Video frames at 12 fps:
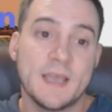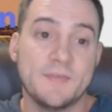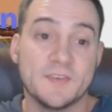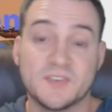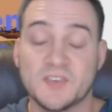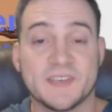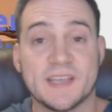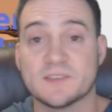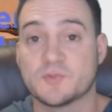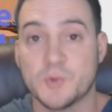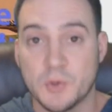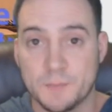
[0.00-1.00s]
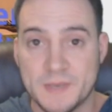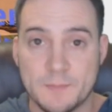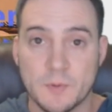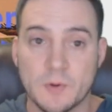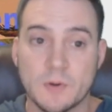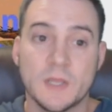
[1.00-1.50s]
And this is against real
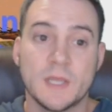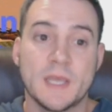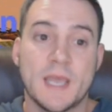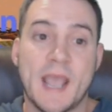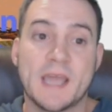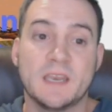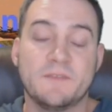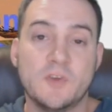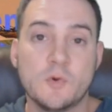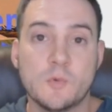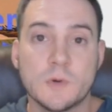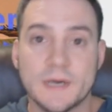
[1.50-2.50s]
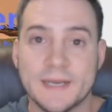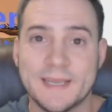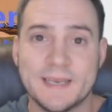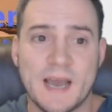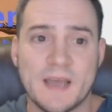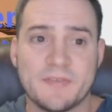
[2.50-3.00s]
people. And if you were
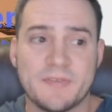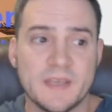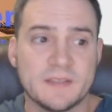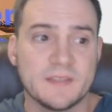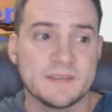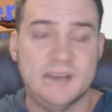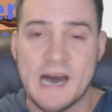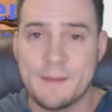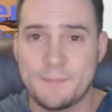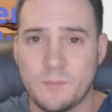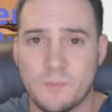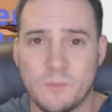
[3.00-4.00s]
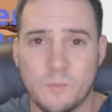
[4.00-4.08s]
in, I think, the top